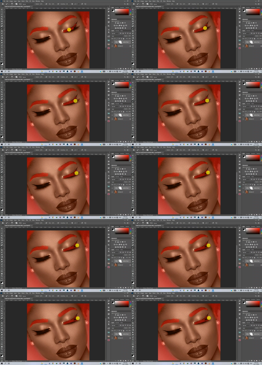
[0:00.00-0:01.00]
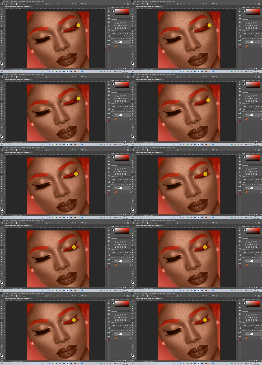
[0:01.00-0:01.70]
Nothing is said.